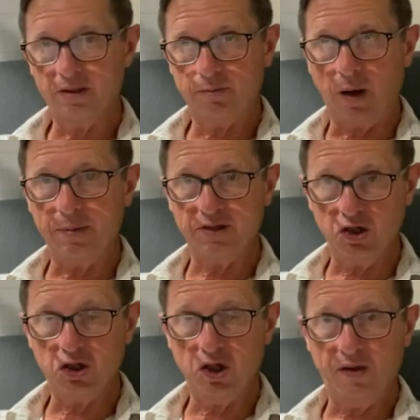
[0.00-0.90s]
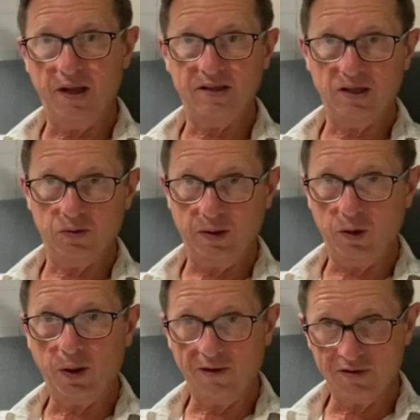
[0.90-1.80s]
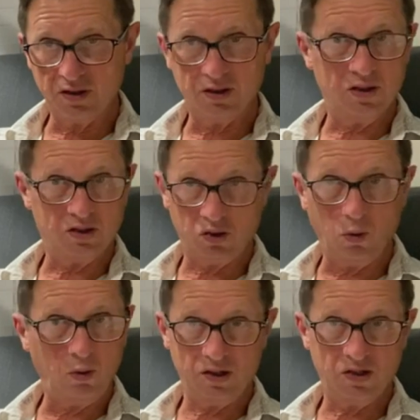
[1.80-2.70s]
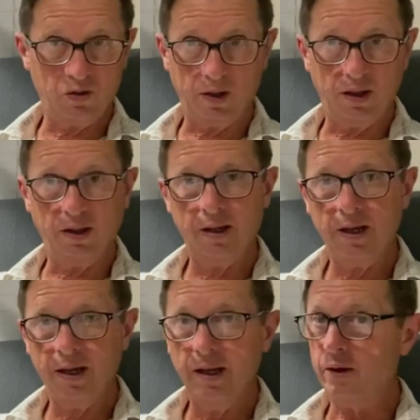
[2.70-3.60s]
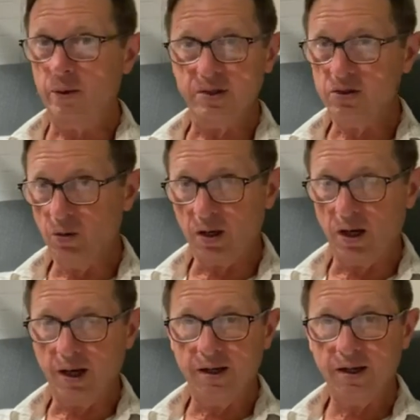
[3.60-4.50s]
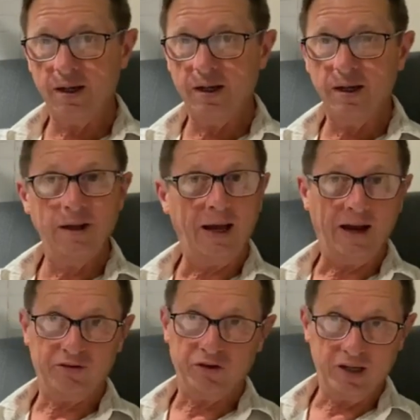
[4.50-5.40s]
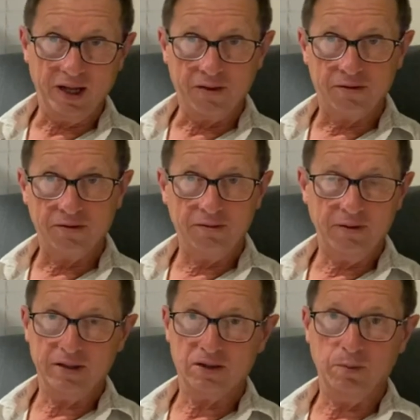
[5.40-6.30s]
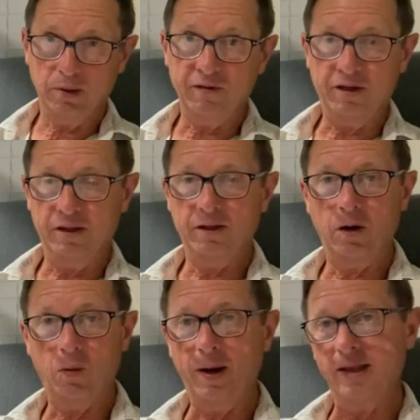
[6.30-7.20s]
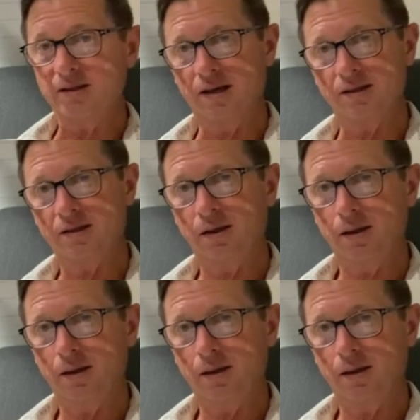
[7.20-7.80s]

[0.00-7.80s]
proposition that since we don't have a soul isn't real, there is no God after death. That's oblivion that awaits us.